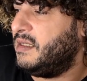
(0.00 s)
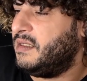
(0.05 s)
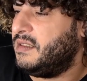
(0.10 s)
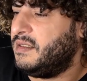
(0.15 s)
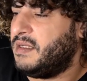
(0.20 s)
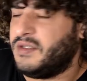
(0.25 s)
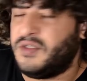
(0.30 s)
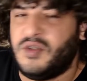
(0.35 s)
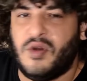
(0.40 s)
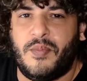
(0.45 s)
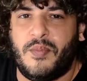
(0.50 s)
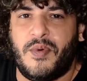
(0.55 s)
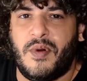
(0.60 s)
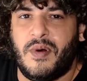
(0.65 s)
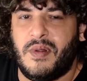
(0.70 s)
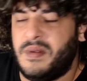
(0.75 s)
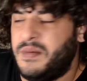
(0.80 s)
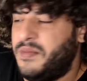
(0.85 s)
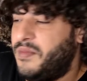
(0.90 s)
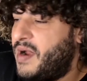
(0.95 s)
There's no
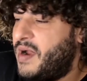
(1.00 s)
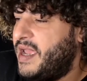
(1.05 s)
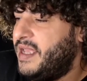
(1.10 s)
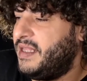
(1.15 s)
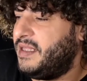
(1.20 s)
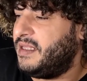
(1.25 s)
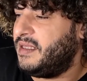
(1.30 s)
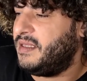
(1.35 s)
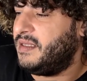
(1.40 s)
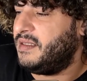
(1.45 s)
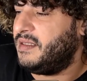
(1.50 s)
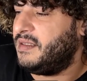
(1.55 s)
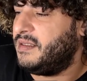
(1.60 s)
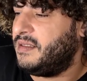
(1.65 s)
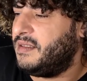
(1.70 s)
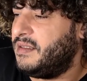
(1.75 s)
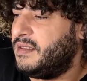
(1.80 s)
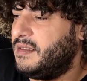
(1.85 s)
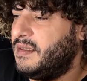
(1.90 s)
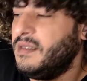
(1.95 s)
problem, right?
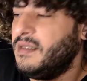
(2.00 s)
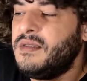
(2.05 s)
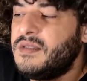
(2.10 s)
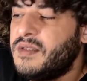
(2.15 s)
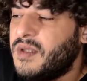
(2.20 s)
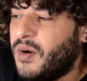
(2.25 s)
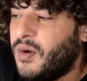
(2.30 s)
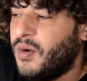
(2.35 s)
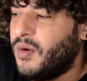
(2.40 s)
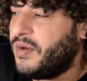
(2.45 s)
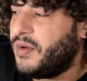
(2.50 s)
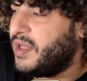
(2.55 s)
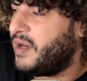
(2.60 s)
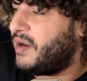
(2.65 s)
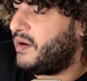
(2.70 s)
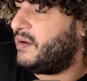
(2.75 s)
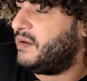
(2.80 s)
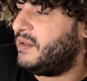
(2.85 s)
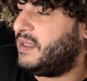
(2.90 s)
So, you know,